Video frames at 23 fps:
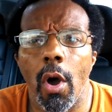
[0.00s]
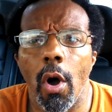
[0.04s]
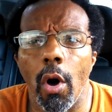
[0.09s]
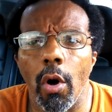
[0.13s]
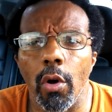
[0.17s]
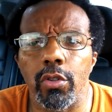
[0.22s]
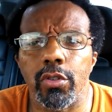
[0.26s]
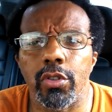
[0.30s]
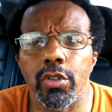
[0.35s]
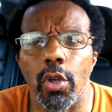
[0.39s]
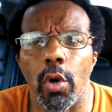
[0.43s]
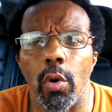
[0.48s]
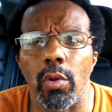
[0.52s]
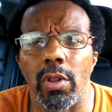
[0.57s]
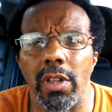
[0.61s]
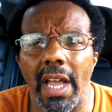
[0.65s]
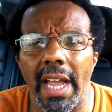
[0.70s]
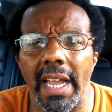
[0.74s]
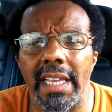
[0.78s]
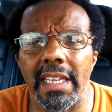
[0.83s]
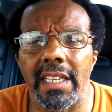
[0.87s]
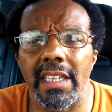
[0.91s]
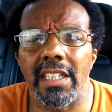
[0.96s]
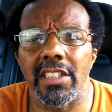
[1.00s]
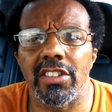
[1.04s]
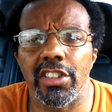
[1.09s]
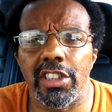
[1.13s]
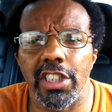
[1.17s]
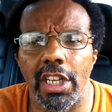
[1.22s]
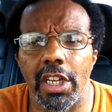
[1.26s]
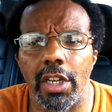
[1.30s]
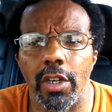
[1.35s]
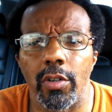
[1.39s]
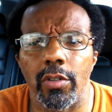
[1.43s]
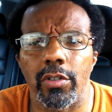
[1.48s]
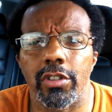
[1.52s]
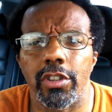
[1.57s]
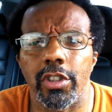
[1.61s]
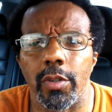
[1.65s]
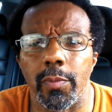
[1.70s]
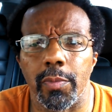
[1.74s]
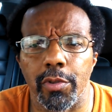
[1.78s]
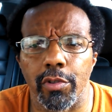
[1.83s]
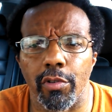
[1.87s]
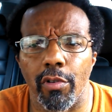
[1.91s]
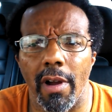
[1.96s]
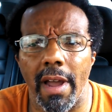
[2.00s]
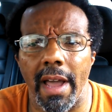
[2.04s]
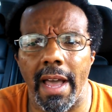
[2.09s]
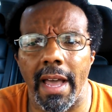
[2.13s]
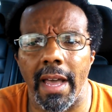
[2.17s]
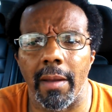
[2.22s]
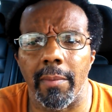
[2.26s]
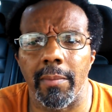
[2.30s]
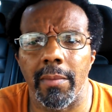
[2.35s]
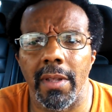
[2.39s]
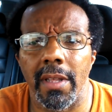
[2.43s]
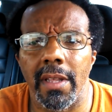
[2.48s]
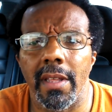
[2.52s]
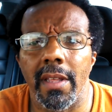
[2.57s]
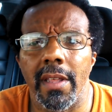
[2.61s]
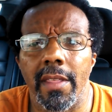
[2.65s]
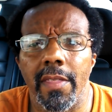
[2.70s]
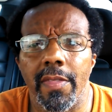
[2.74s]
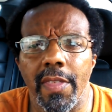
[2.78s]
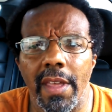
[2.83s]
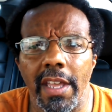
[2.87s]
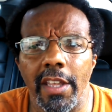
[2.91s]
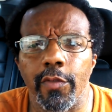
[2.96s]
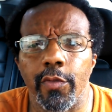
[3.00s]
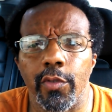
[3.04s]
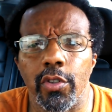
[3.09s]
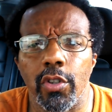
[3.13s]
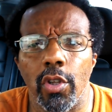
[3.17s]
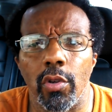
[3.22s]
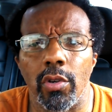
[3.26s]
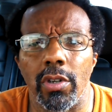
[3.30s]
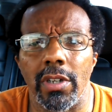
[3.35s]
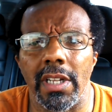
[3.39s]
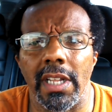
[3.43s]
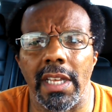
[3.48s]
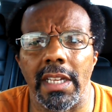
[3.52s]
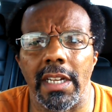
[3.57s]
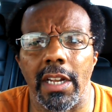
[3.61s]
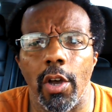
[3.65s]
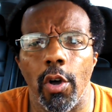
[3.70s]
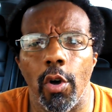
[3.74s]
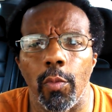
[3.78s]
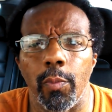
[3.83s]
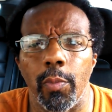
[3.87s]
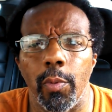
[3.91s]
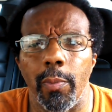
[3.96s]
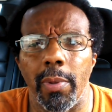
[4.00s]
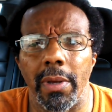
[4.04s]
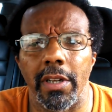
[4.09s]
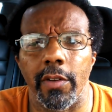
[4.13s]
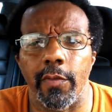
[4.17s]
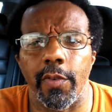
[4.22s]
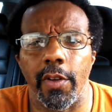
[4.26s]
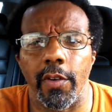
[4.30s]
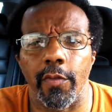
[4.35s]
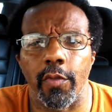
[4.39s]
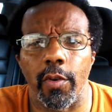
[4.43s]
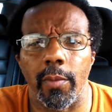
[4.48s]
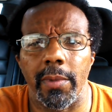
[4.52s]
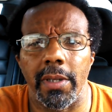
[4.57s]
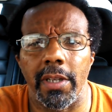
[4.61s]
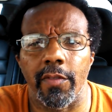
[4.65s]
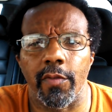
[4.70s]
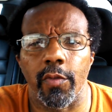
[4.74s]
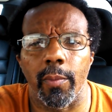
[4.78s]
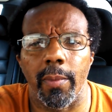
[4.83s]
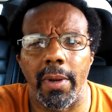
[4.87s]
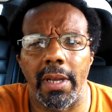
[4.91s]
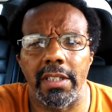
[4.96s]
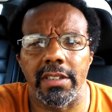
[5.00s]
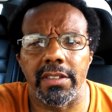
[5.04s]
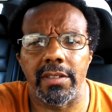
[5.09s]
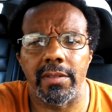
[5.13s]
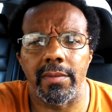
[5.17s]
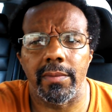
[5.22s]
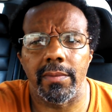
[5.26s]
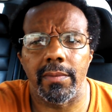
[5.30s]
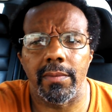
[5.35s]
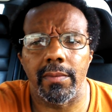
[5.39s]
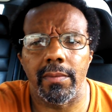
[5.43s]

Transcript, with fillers: Also, like, share, subscribe. Thanks for tuning in. I hope you benefit from the information.